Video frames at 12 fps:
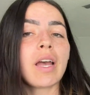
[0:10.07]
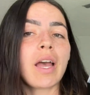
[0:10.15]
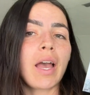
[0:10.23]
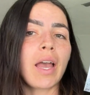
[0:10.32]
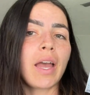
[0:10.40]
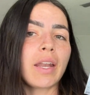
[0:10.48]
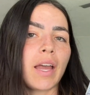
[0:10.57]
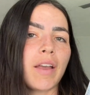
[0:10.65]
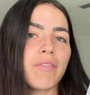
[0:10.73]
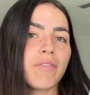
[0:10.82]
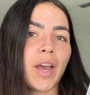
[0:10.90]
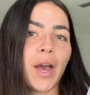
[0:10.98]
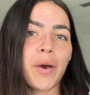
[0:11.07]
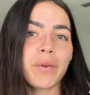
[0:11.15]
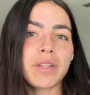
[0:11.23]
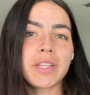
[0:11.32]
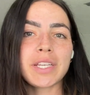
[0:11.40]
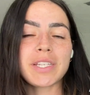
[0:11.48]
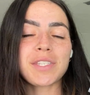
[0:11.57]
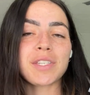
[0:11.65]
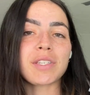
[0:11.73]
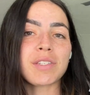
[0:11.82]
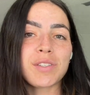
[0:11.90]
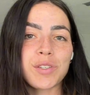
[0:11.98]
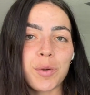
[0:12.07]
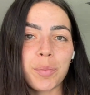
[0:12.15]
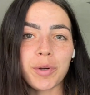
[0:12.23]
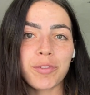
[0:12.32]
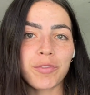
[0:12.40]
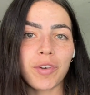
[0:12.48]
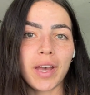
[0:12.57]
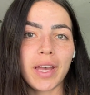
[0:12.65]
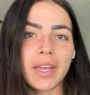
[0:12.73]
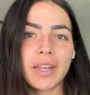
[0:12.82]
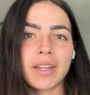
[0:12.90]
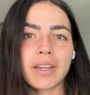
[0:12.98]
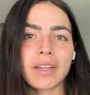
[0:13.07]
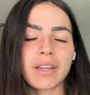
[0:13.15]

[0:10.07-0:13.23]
And I found this super fun